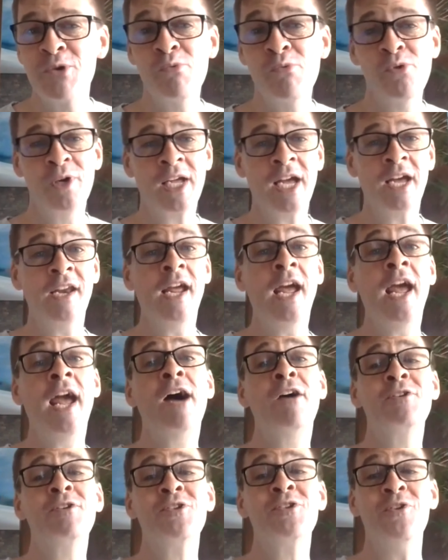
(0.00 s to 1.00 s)
to work out
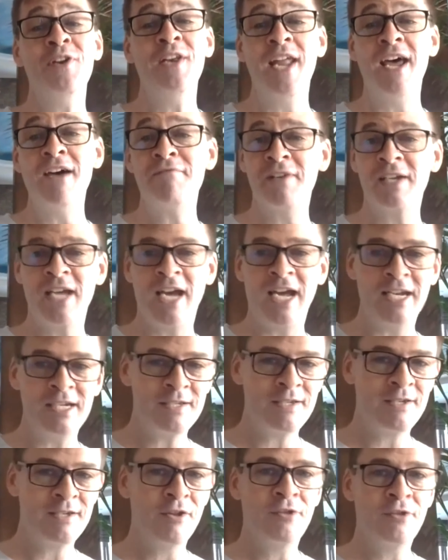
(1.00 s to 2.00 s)
how to
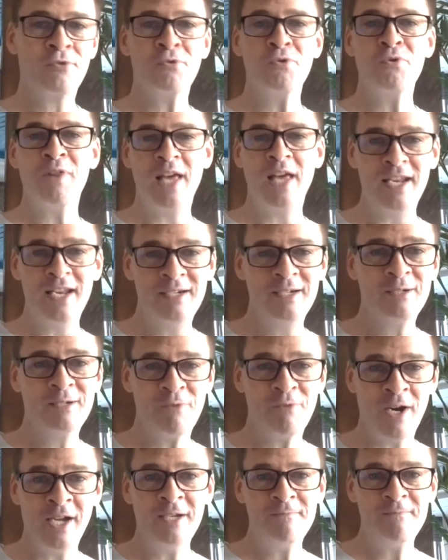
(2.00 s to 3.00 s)
navigate through that,
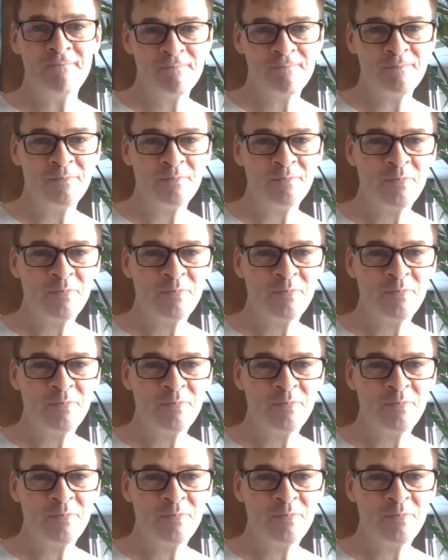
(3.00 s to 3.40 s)
right?